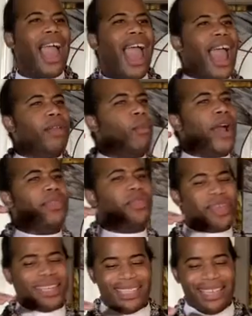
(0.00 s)
And when
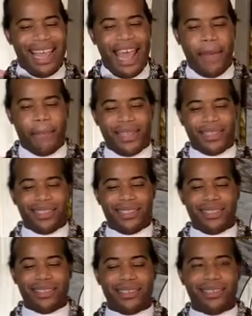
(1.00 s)
this
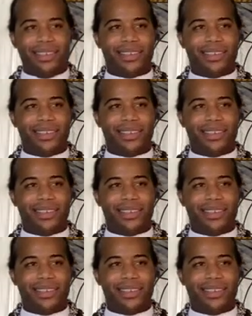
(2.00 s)
happens,